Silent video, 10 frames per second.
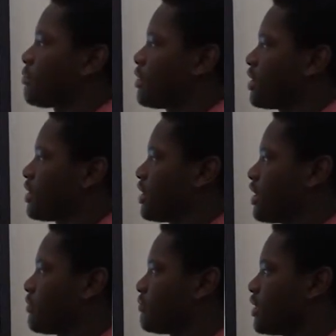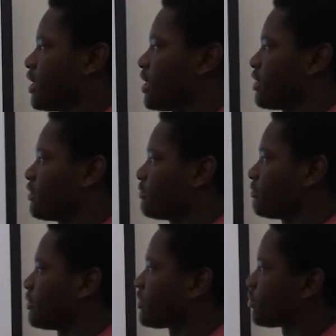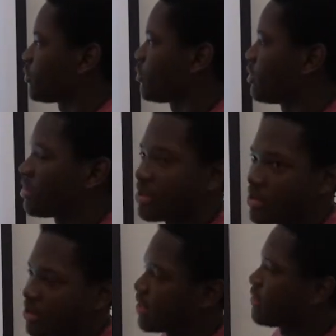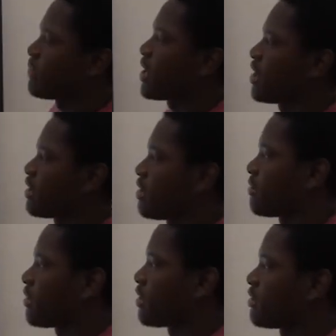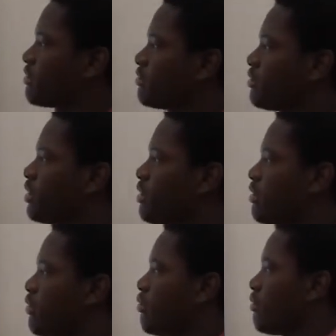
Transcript: most popular being MD, which was originally created by Ronald